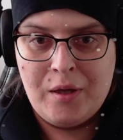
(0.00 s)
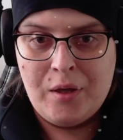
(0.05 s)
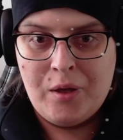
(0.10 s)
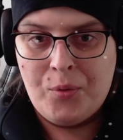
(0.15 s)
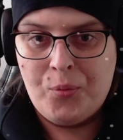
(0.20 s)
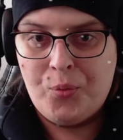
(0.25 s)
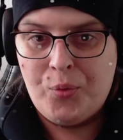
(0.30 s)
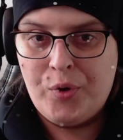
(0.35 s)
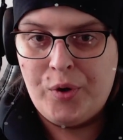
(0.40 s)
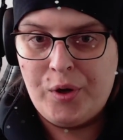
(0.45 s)

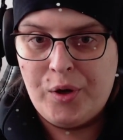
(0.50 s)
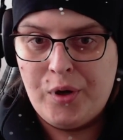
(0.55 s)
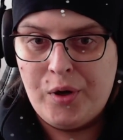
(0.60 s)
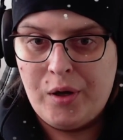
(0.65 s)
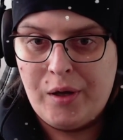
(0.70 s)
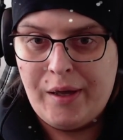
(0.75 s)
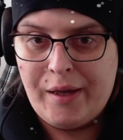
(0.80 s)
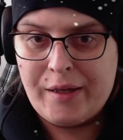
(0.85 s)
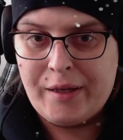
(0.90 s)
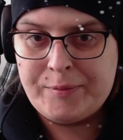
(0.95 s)
were
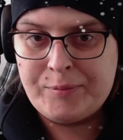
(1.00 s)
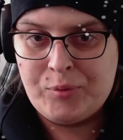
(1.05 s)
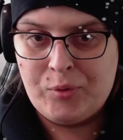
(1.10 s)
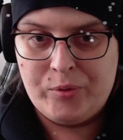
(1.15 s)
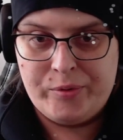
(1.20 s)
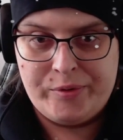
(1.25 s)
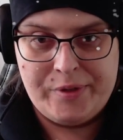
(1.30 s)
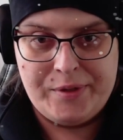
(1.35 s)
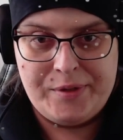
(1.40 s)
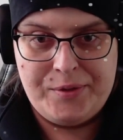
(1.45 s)

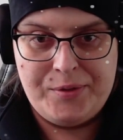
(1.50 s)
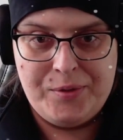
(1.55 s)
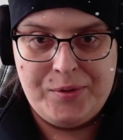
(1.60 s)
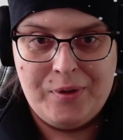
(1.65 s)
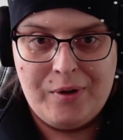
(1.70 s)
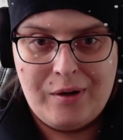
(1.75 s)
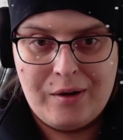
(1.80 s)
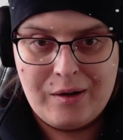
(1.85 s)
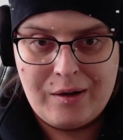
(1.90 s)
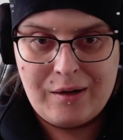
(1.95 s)
exported to
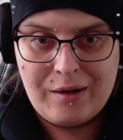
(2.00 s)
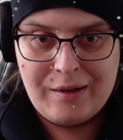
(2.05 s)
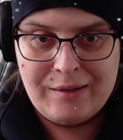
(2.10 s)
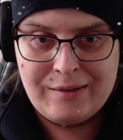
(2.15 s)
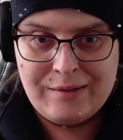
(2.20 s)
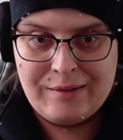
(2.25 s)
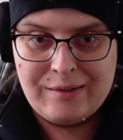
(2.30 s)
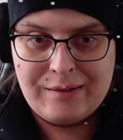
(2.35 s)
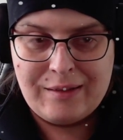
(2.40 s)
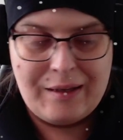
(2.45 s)

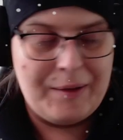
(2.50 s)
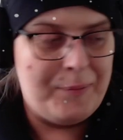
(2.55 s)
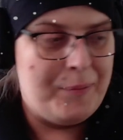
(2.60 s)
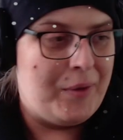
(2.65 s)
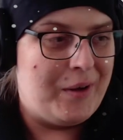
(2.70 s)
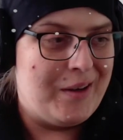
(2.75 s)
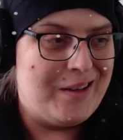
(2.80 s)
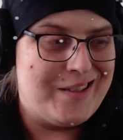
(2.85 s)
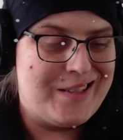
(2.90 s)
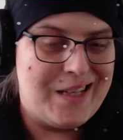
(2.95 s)
Ireland, and
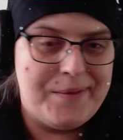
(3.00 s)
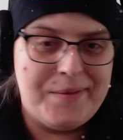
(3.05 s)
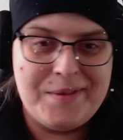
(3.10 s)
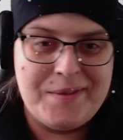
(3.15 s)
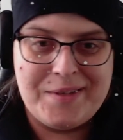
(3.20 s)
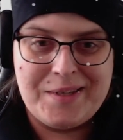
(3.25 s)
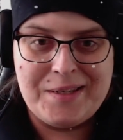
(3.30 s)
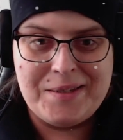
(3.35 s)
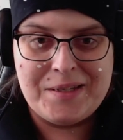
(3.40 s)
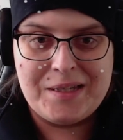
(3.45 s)
by
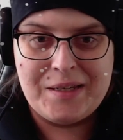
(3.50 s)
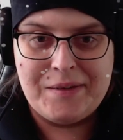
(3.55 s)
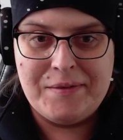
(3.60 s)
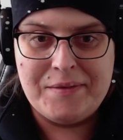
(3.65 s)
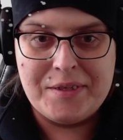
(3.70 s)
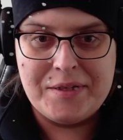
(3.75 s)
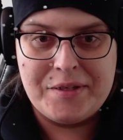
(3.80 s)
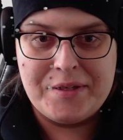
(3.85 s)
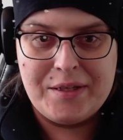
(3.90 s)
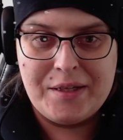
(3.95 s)

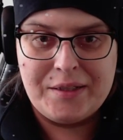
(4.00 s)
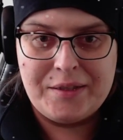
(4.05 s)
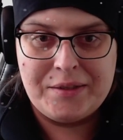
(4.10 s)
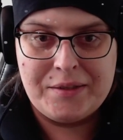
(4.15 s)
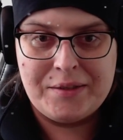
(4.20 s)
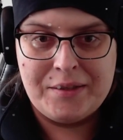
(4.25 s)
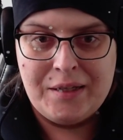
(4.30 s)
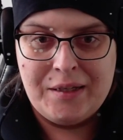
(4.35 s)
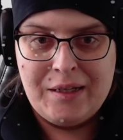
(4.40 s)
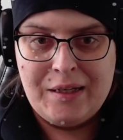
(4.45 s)
1776,
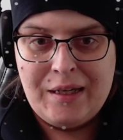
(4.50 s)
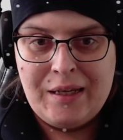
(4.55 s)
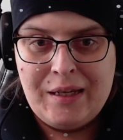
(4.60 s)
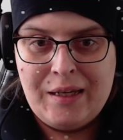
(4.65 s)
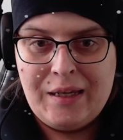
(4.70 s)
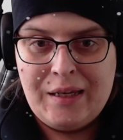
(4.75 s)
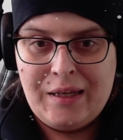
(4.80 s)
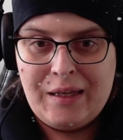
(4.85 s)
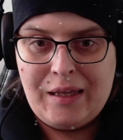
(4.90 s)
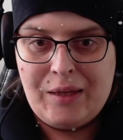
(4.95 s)

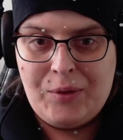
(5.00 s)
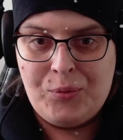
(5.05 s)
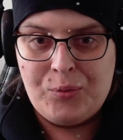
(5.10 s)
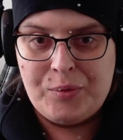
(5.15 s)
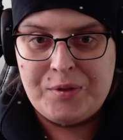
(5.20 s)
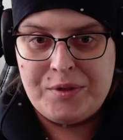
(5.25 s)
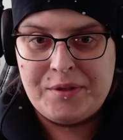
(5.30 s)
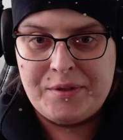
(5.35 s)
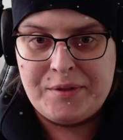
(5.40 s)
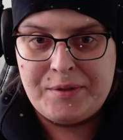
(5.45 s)
it
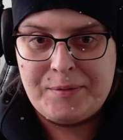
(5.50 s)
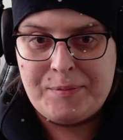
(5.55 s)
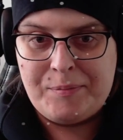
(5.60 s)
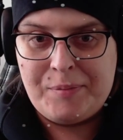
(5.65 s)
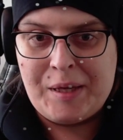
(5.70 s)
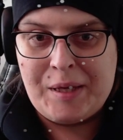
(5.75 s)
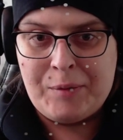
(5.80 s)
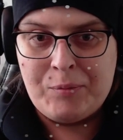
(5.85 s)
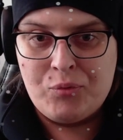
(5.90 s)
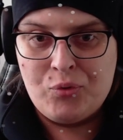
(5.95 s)
was
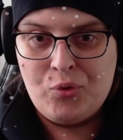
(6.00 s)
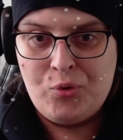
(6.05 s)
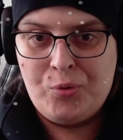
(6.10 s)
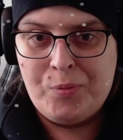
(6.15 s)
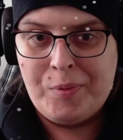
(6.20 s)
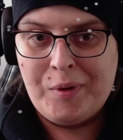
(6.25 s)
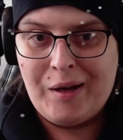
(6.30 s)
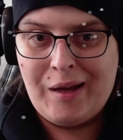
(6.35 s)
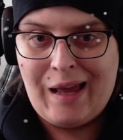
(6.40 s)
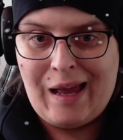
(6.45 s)
being brewed
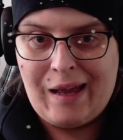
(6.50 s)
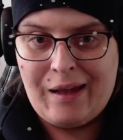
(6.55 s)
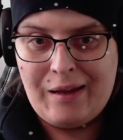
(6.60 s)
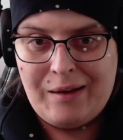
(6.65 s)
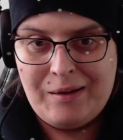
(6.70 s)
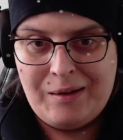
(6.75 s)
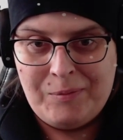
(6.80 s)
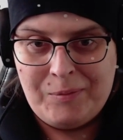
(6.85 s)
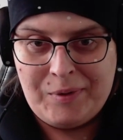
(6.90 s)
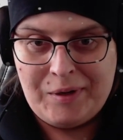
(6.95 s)
by
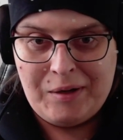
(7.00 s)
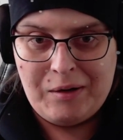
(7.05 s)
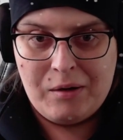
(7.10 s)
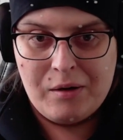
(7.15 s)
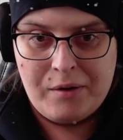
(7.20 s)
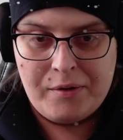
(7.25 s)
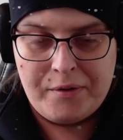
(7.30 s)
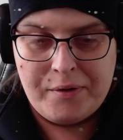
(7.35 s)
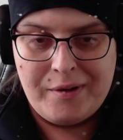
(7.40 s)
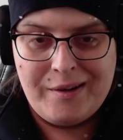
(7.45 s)

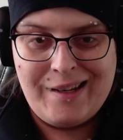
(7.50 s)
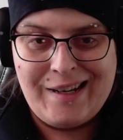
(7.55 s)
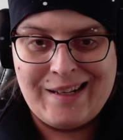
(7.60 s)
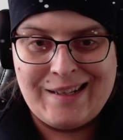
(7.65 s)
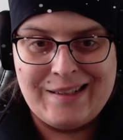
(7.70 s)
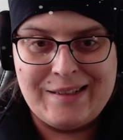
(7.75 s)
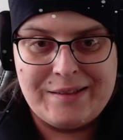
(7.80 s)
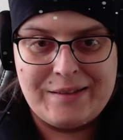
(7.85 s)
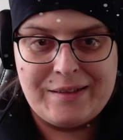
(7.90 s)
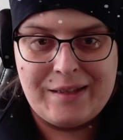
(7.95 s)
Arthur
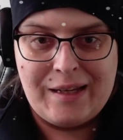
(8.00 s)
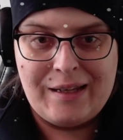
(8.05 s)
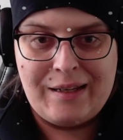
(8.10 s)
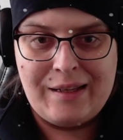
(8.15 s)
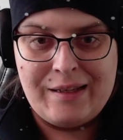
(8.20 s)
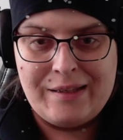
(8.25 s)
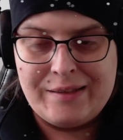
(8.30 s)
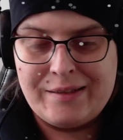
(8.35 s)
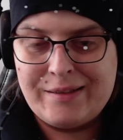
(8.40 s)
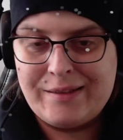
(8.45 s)
Guinness at
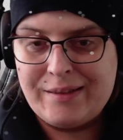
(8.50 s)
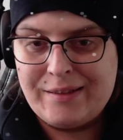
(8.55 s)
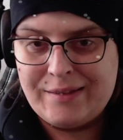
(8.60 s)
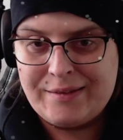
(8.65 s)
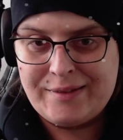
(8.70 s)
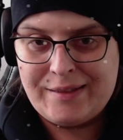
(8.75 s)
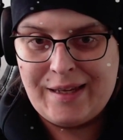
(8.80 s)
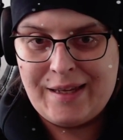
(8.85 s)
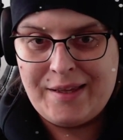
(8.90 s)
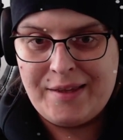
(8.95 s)
his
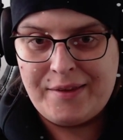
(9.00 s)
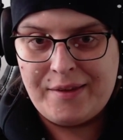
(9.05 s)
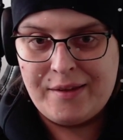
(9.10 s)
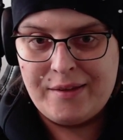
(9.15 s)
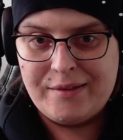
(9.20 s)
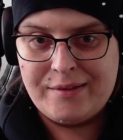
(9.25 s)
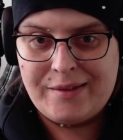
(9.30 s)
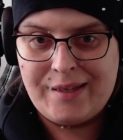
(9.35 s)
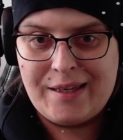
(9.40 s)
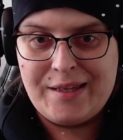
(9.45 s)

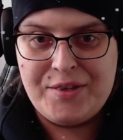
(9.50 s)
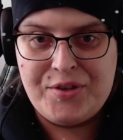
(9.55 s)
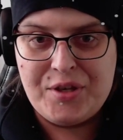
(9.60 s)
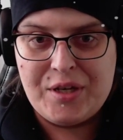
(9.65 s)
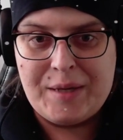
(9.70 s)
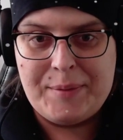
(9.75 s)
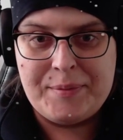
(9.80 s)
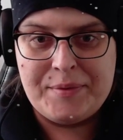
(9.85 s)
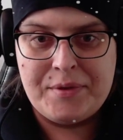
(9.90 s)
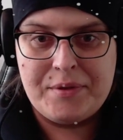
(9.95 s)
Saint
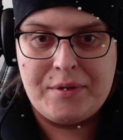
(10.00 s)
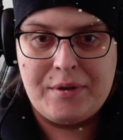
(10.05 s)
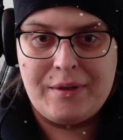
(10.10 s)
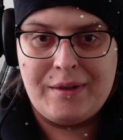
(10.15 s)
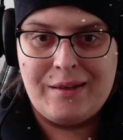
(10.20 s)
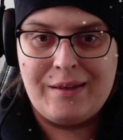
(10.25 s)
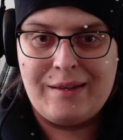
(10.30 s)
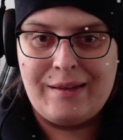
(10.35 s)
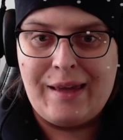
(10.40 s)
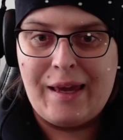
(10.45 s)
James
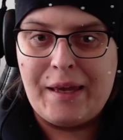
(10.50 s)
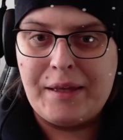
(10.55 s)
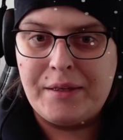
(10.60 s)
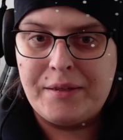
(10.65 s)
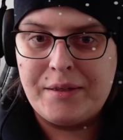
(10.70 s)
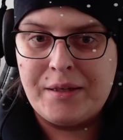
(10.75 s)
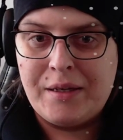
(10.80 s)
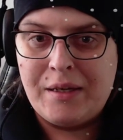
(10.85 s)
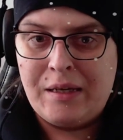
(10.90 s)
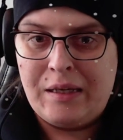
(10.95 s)
Gate
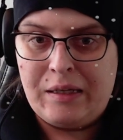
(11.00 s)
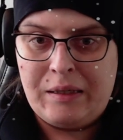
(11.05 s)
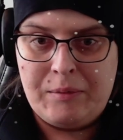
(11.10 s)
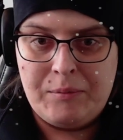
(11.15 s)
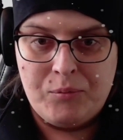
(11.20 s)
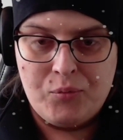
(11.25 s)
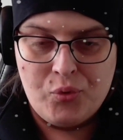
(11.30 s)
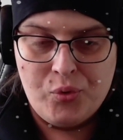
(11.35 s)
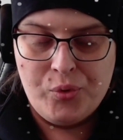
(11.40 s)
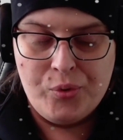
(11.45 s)

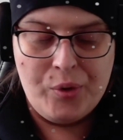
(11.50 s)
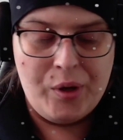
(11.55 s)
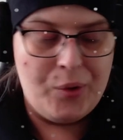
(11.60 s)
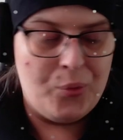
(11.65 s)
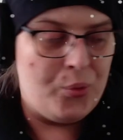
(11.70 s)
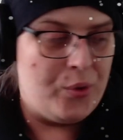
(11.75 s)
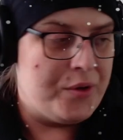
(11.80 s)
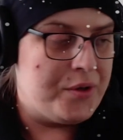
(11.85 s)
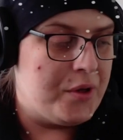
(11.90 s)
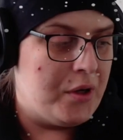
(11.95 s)
brewery,
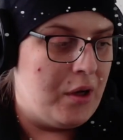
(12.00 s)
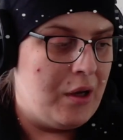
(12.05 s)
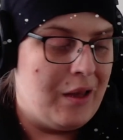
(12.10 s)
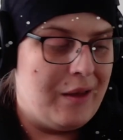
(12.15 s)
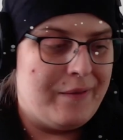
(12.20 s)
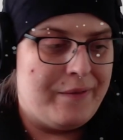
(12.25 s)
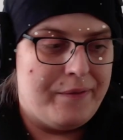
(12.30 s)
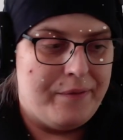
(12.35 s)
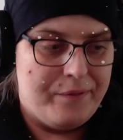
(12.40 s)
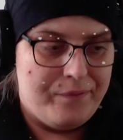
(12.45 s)
which I
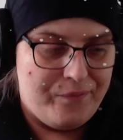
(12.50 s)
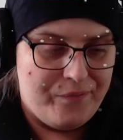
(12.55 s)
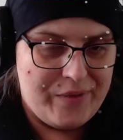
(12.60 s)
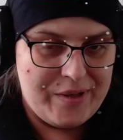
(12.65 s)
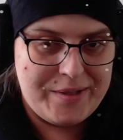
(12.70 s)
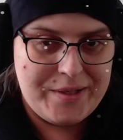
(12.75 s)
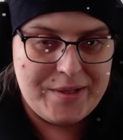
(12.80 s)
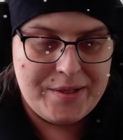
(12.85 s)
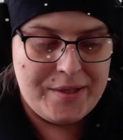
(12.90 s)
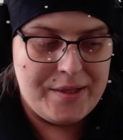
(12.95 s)
have
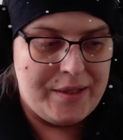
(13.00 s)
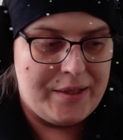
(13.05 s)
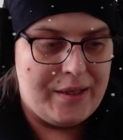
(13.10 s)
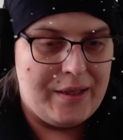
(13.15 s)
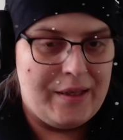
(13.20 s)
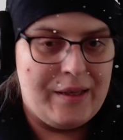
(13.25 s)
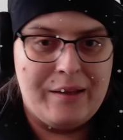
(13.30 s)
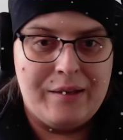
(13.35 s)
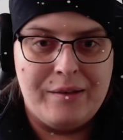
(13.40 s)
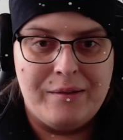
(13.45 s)
visited
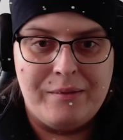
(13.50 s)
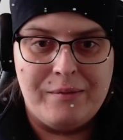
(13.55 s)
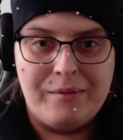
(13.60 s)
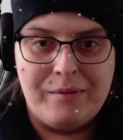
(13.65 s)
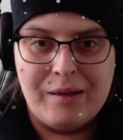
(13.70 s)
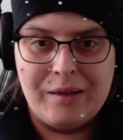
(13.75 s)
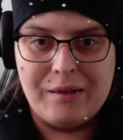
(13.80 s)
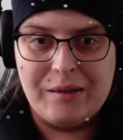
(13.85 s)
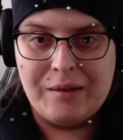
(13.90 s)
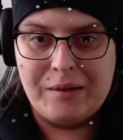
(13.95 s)
in
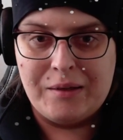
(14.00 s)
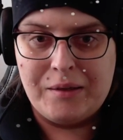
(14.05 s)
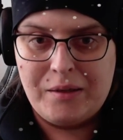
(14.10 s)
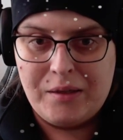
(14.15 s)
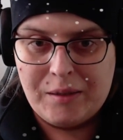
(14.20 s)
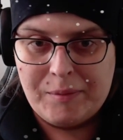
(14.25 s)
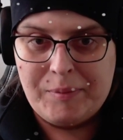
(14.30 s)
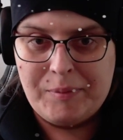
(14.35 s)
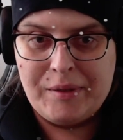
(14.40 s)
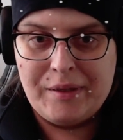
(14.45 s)

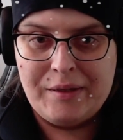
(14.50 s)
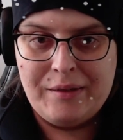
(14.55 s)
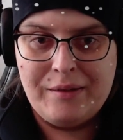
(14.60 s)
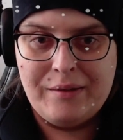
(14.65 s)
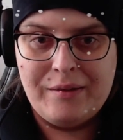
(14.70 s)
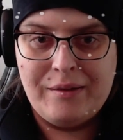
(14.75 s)
Dublin.